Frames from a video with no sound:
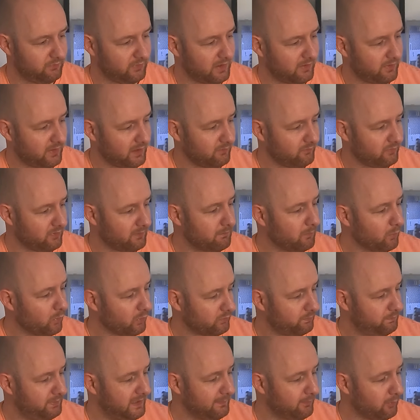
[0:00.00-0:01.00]
I think for
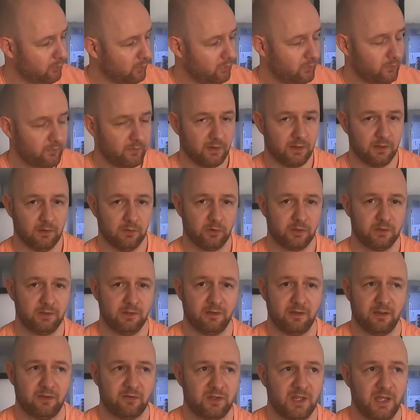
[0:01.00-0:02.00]
most people that are looking
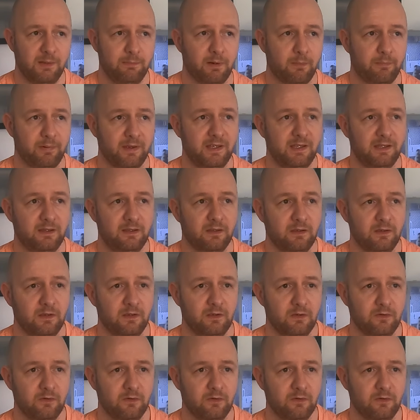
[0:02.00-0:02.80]
at this type of bike